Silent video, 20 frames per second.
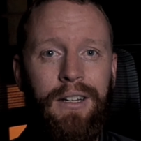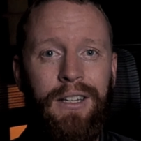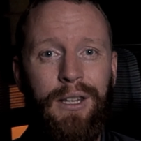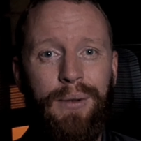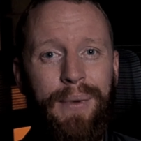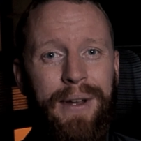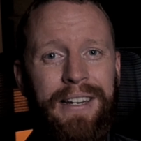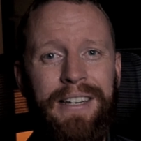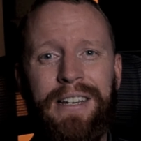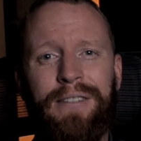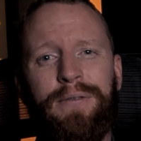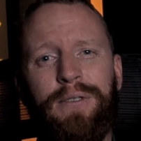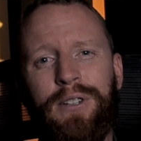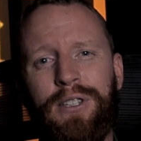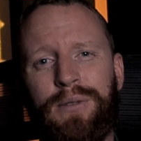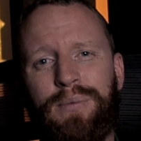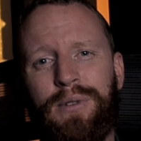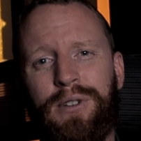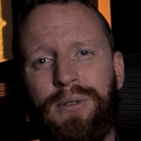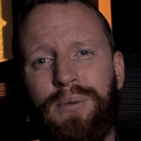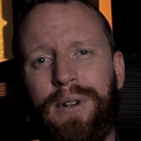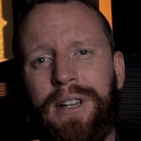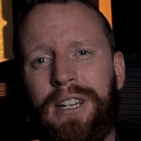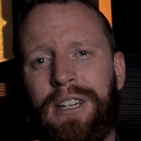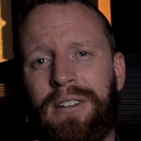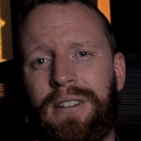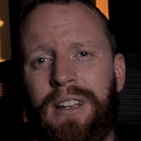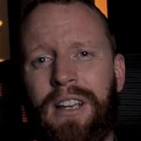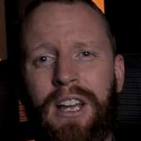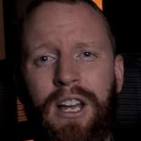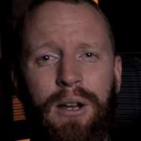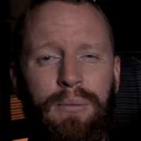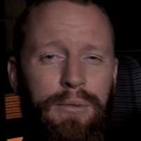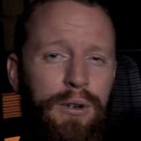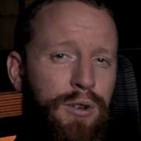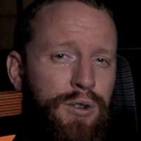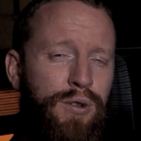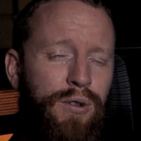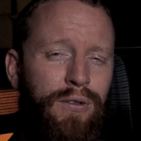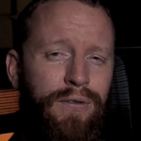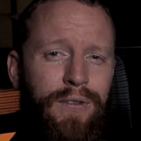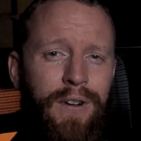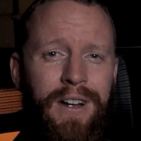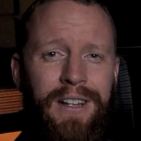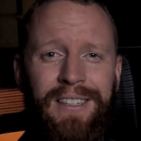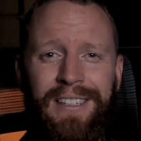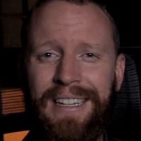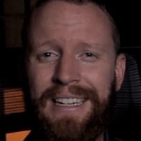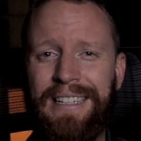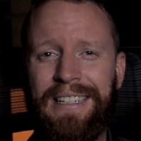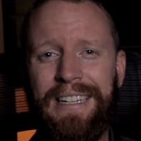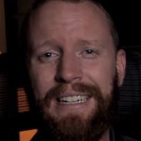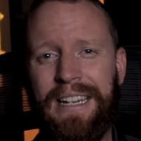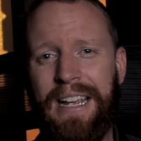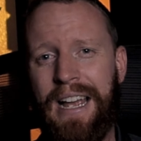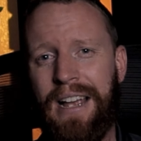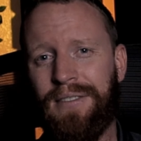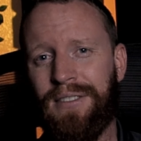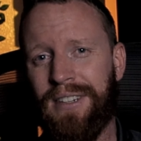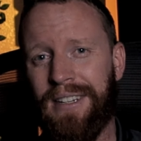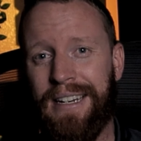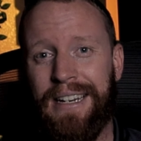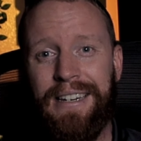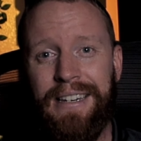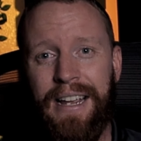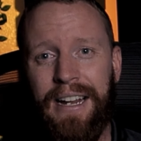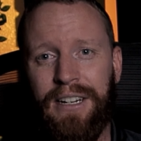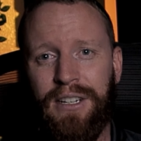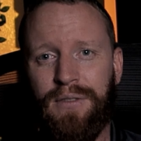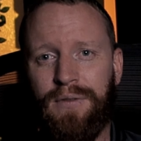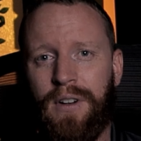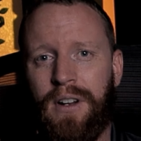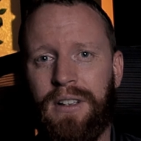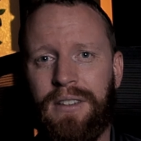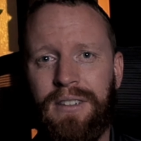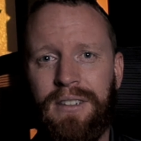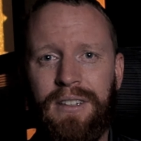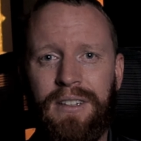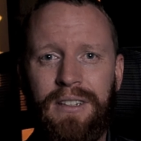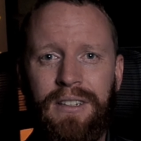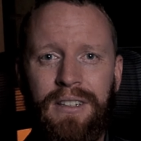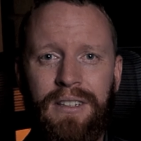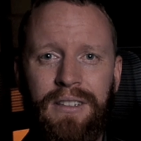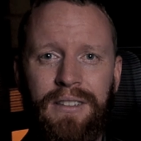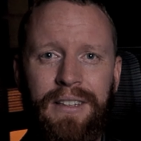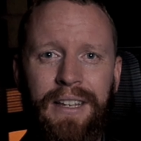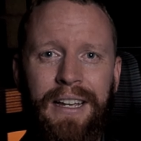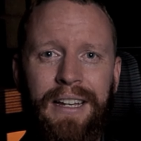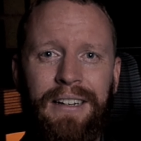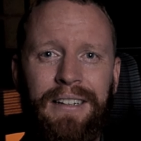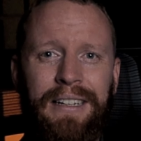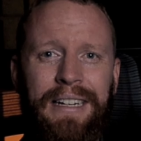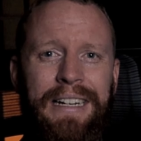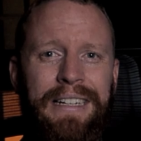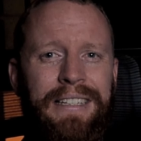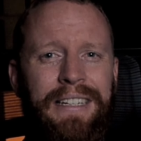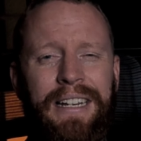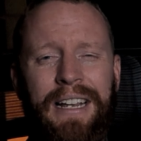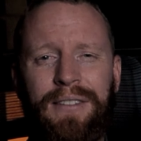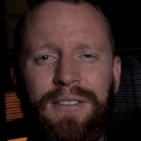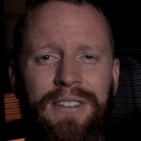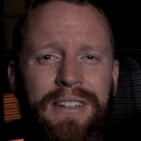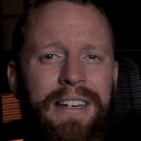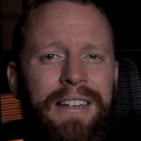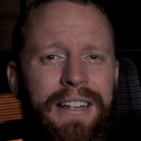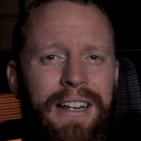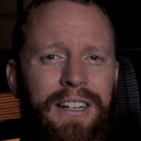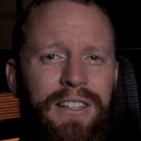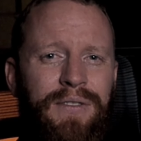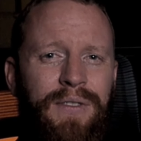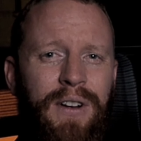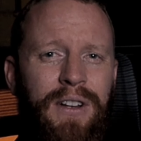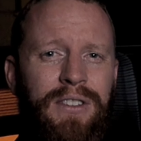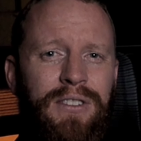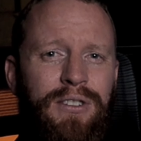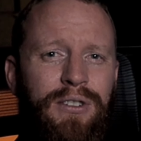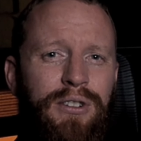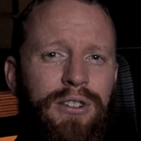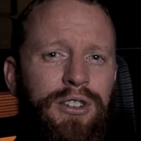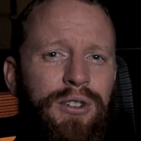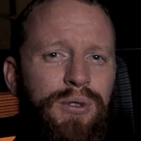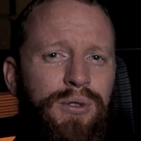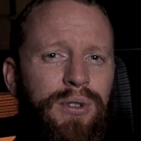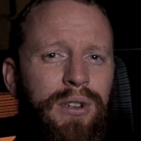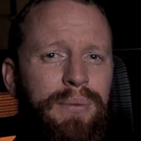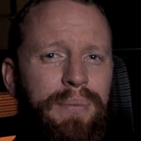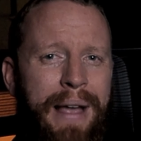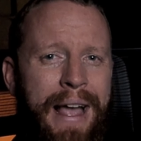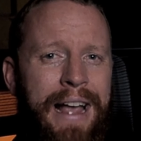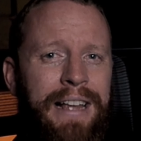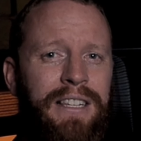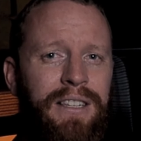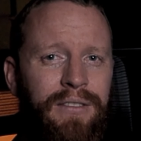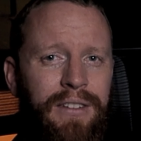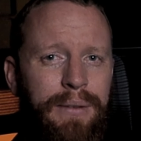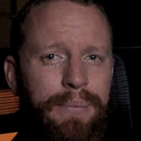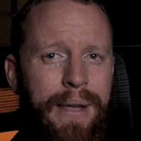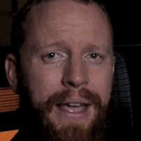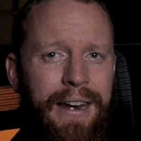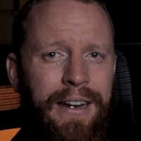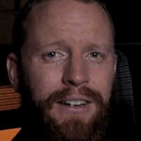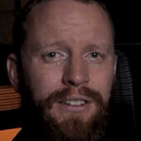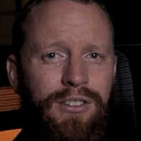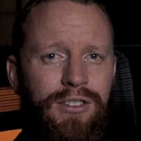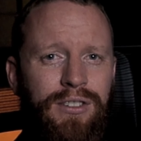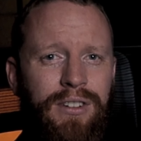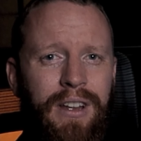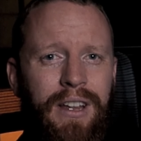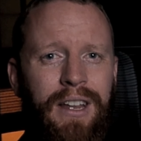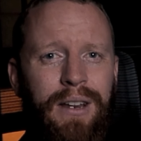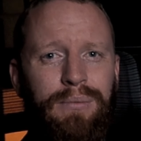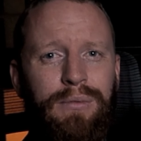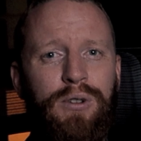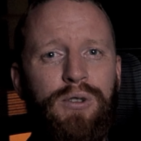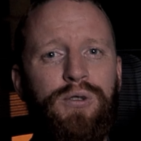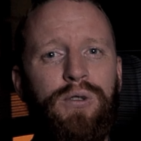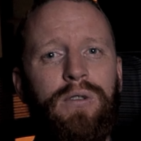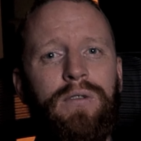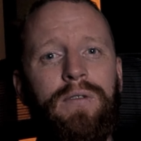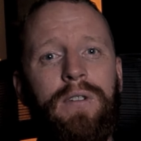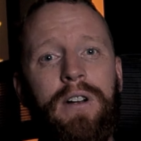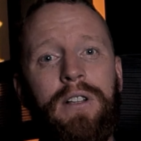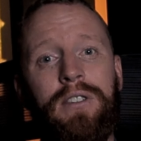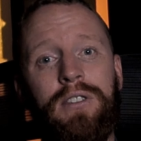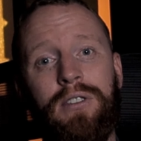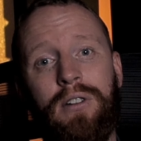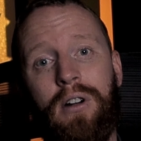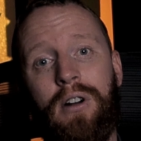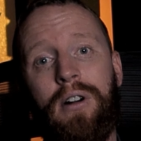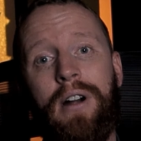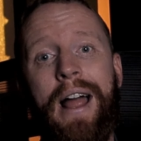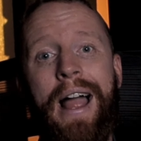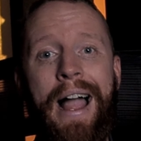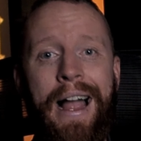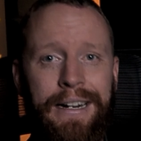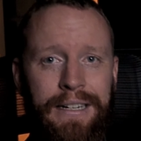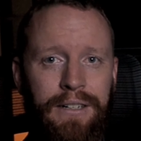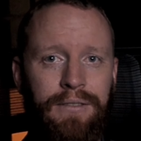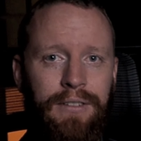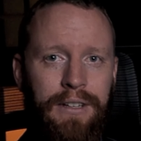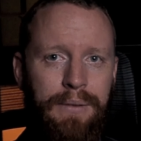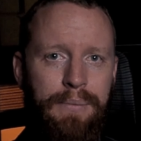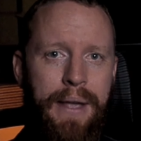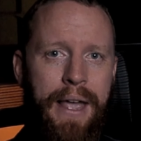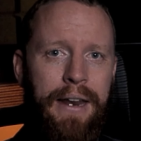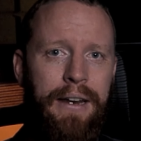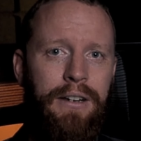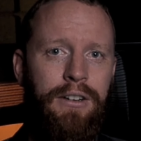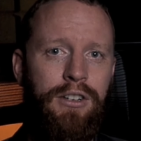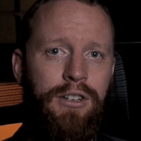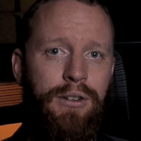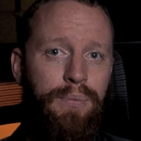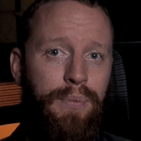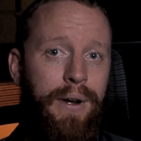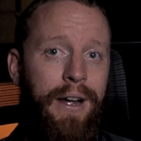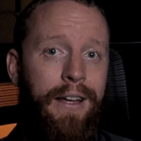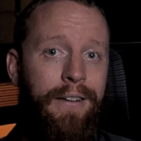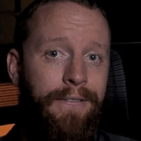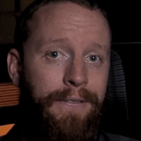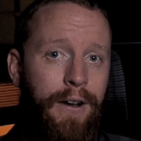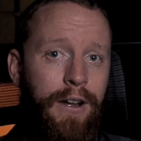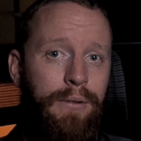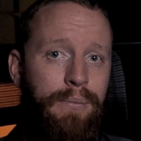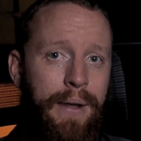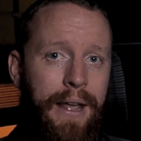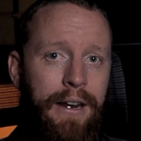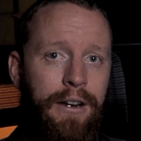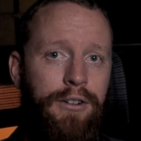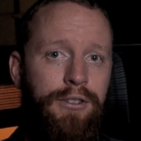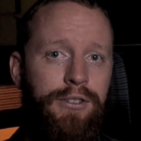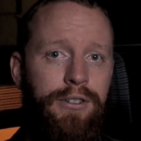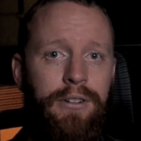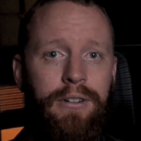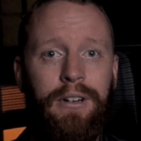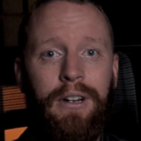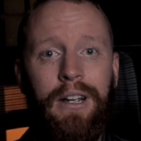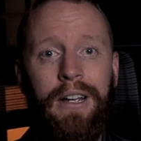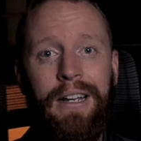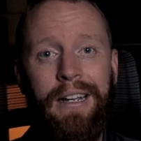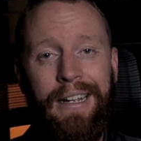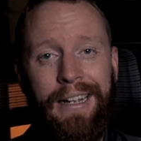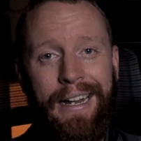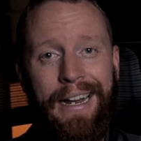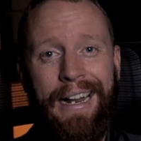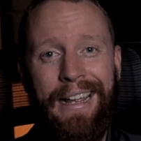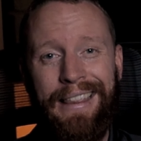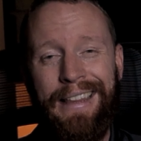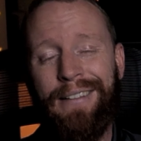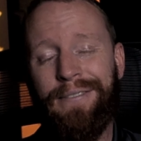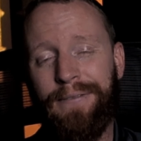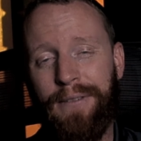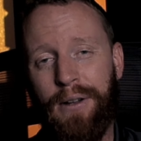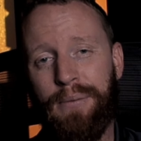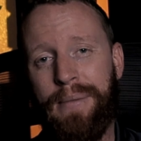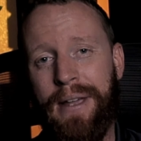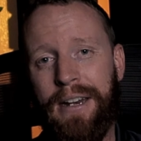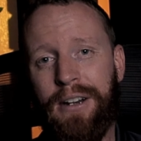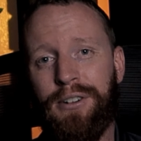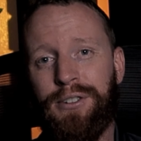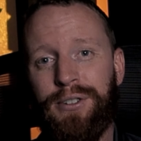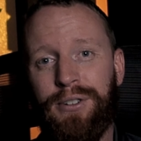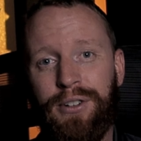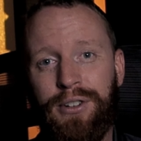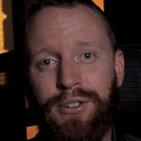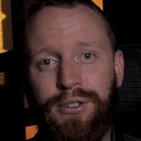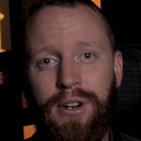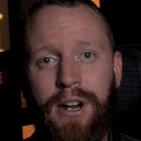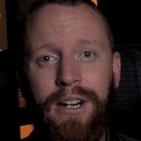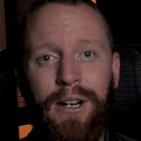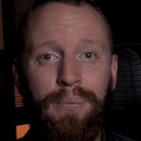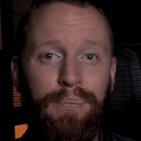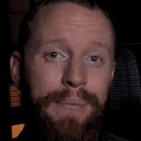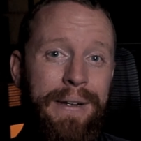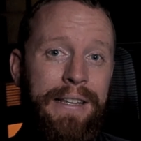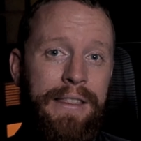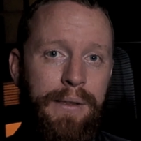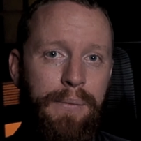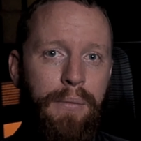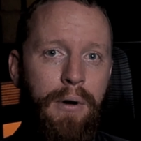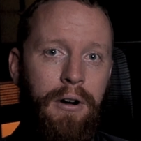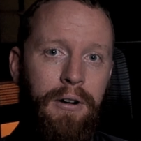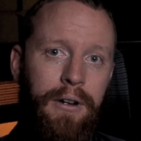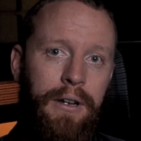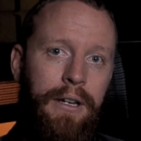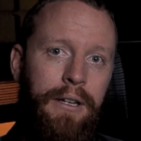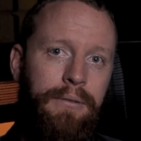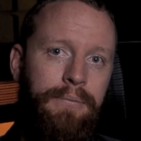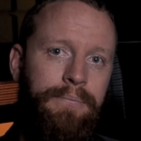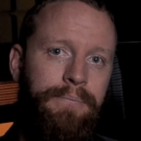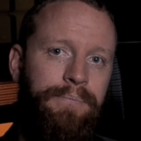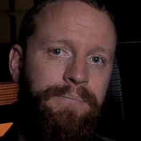The main difference between mutual funds, ETFs, and index funds is that ETFs and index funds are usually passively managed and mutual funds are actively managed by a fund manager, and that fund manager is trying to beat the market.